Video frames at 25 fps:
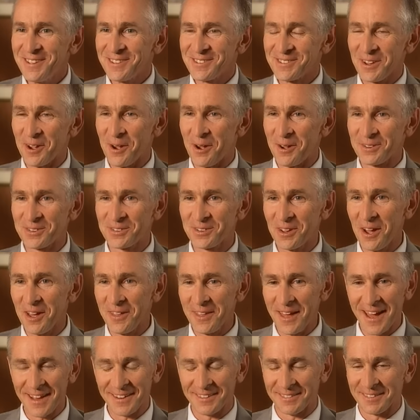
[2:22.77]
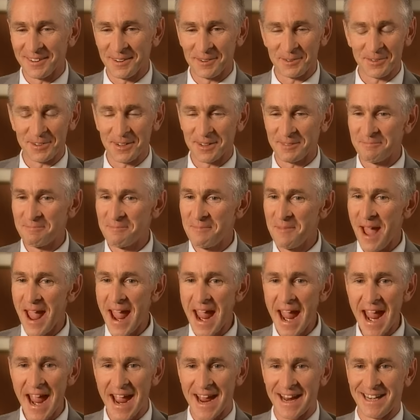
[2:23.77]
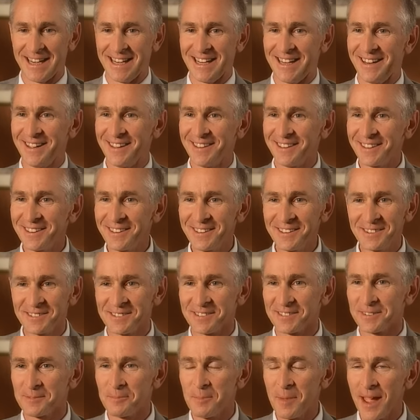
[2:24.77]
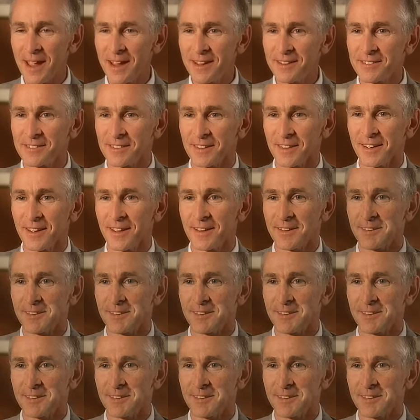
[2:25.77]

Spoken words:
So I saw that, and I was like, man, you know, this is amazing.